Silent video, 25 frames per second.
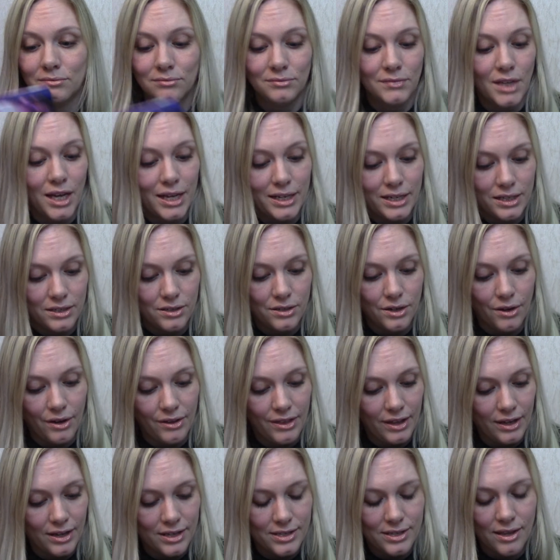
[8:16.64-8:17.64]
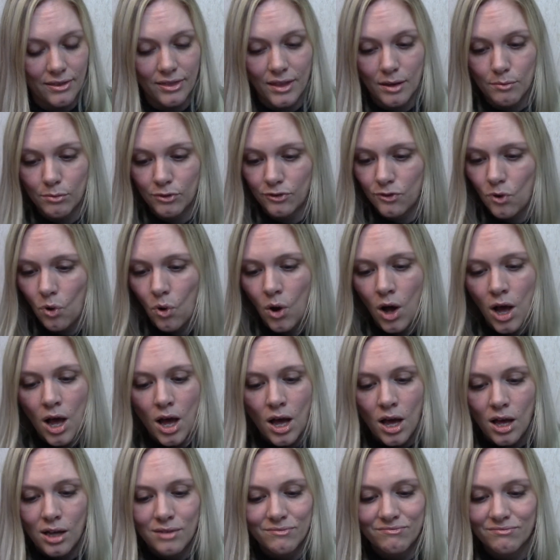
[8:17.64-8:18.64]
I didn't know, I think I said that before.
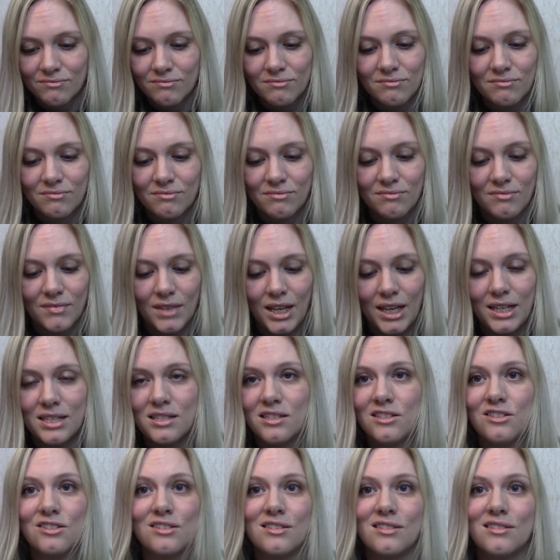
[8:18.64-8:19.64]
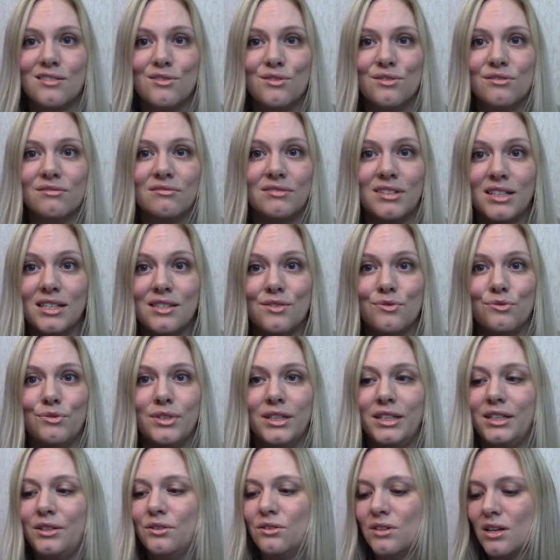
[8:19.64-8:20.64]
It's just not, it's
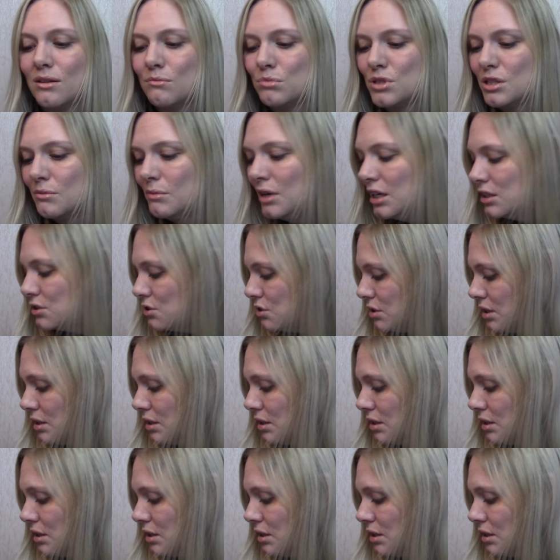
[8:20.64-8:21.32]
really not up to much.